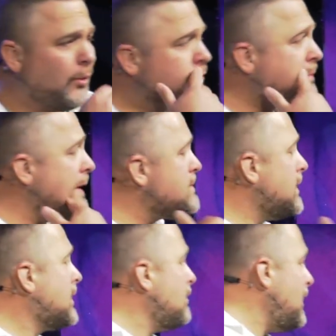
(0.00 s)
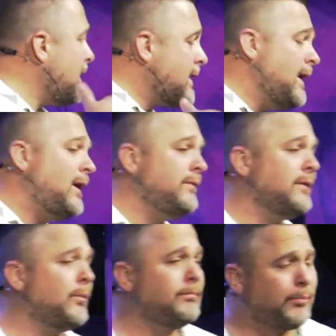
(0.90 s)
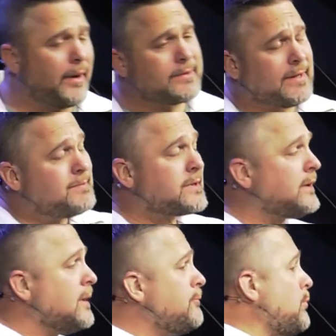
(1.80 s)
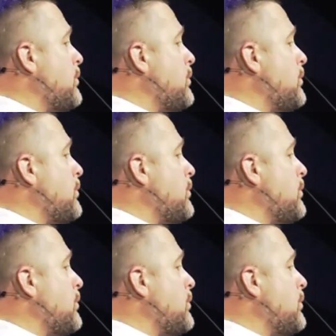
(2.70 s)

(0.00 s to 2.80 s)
Worship team's going to come back out and the prayer team's going to come